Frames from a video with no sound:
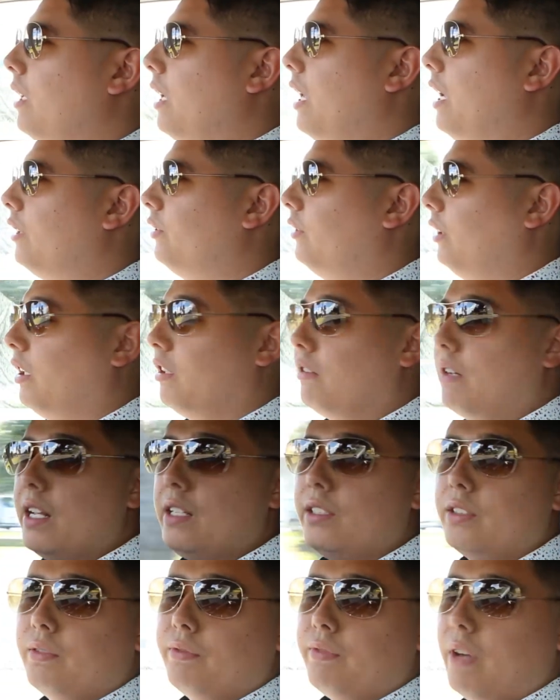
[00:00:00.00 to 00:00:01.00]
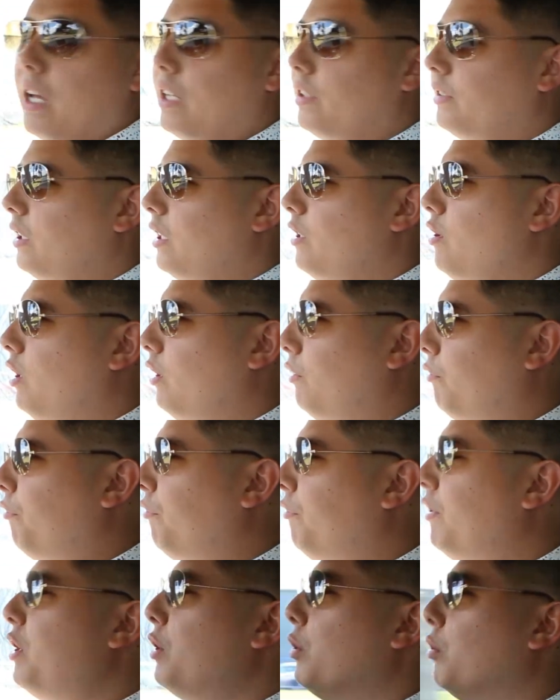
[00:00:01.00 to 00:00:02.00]
accelerates faster, and you can
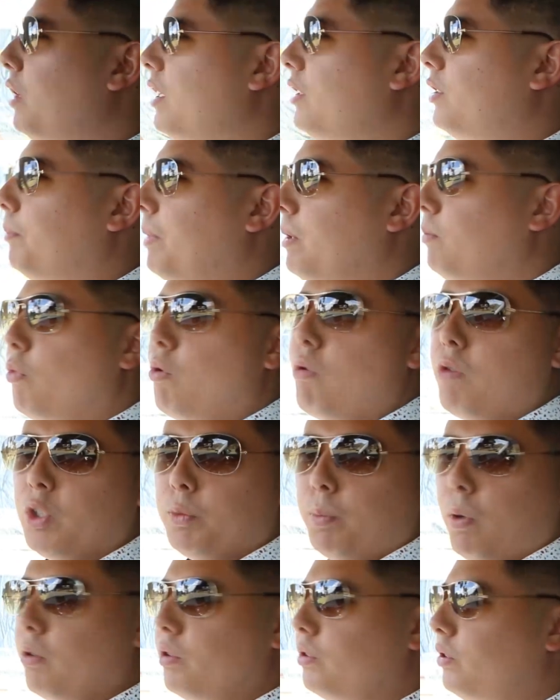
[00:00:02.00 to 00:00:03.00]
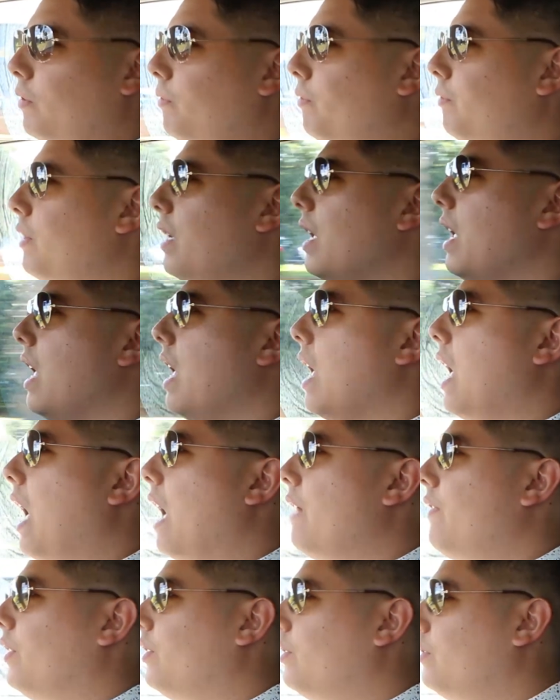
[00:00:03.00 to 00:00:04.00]
feel it's a bit more responsive.
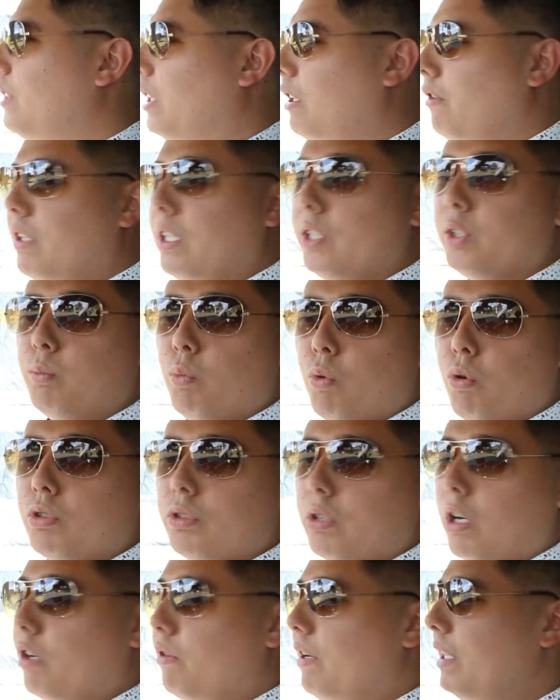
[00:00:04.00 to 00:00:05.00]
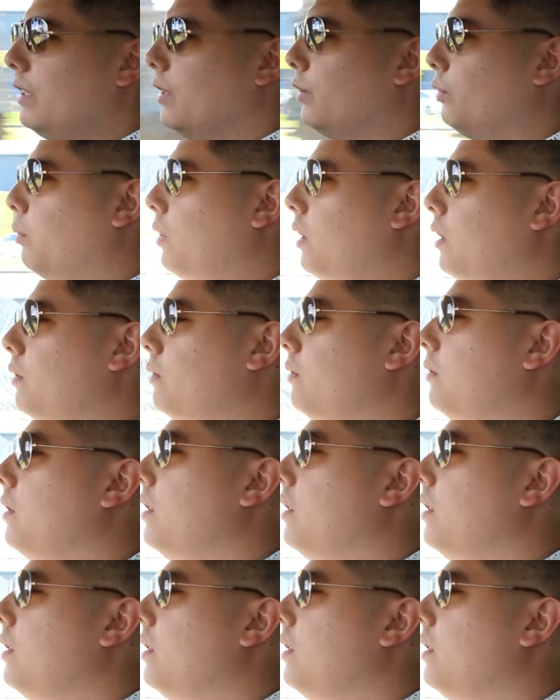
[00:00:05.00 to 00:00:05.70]
The steering is more direct as well.